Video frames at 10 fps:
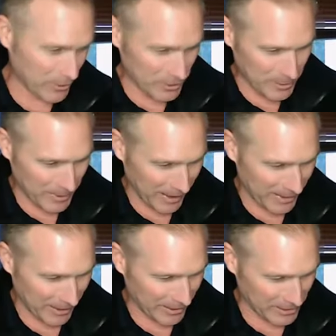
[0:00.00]
watching him and
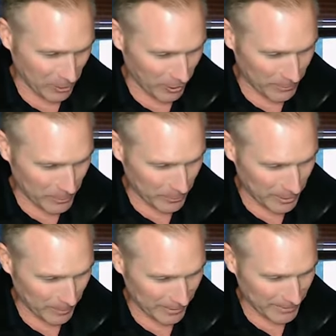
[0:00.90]
I, I saw him
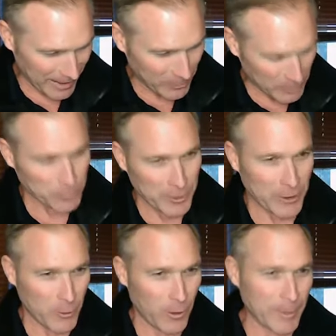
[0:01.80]
do it. I'm like, that looks
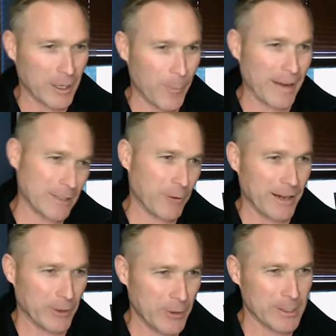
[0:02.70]
pretty cool. I'm going to go back to
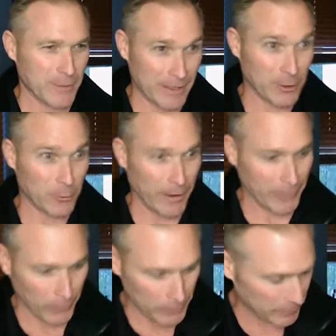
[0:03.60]
writing cursive. And I started
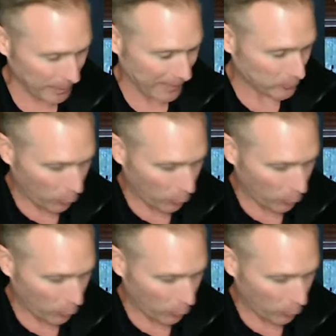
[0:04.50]
writing cursive. I